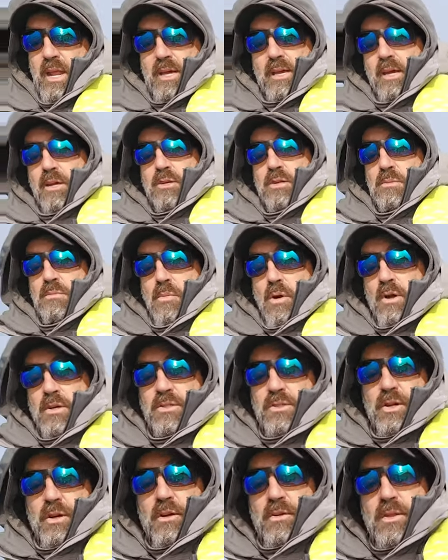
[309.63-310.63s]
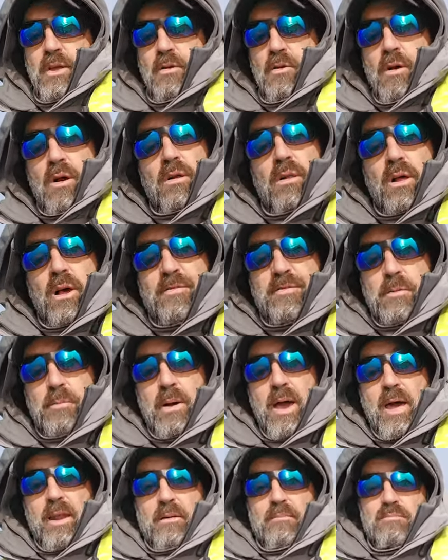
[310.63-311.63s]
I got good marks here, and they're all off the
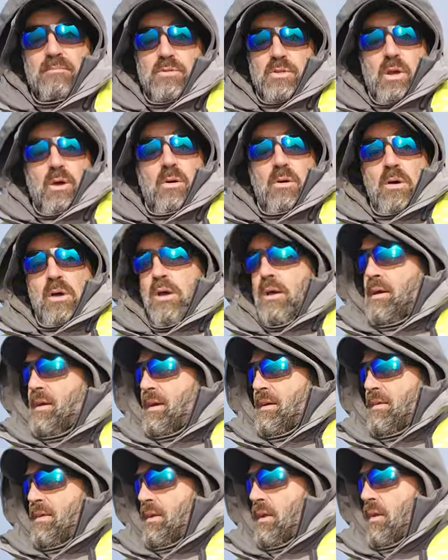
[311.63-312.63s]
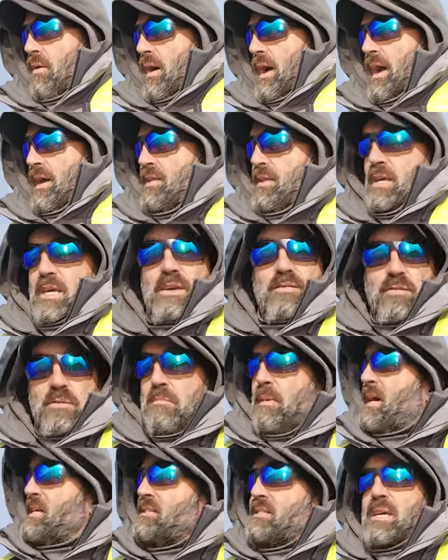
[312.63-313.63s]
bottom. So You know, I even
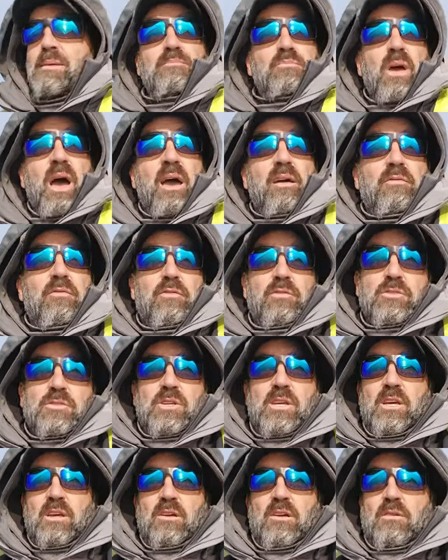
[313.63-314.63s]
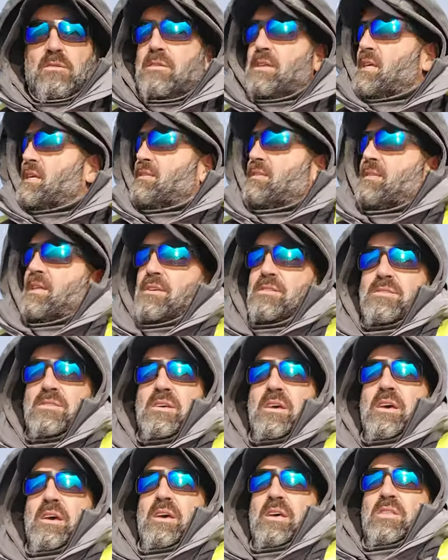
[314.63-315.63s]
my deep divers here, this
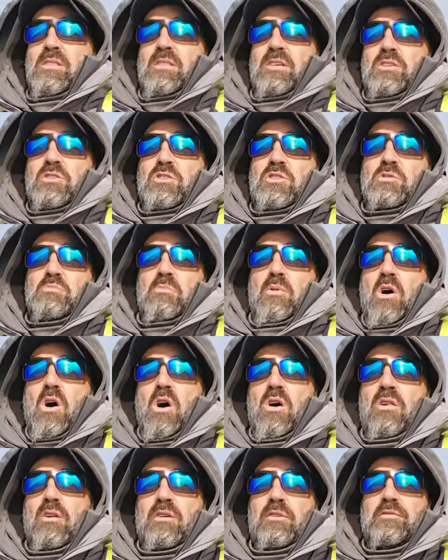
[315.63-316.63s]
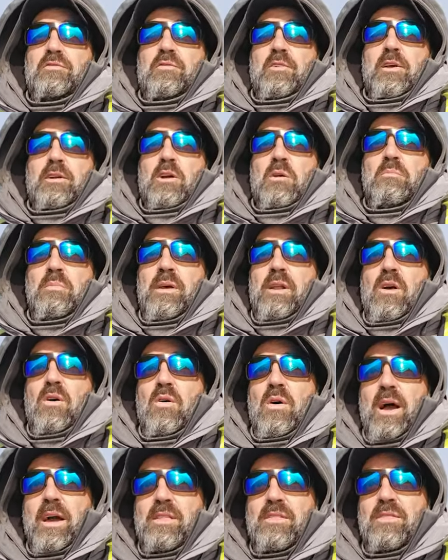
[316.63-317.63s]
smaller flicker
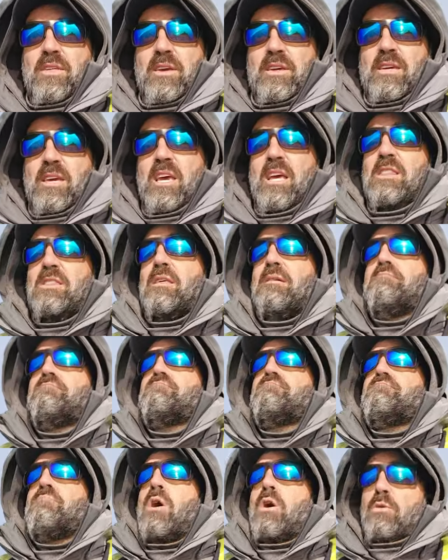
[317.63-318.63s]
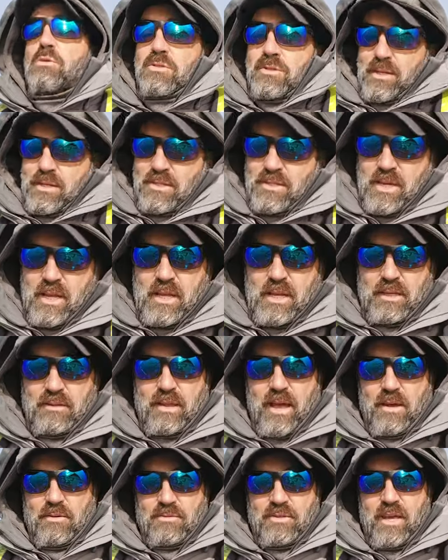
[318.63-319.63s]
minnow, I think at the most it's getting
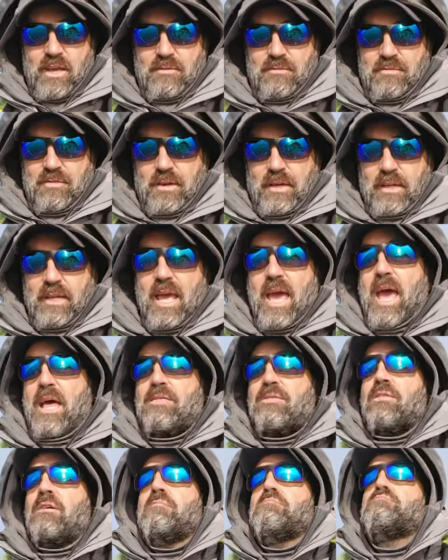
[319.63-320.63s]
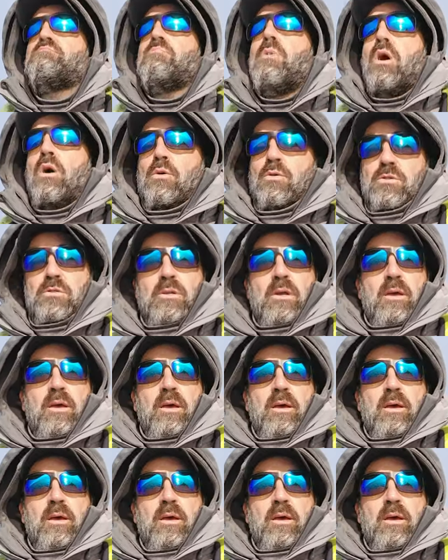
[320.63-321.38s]
down 10 feet. At the most.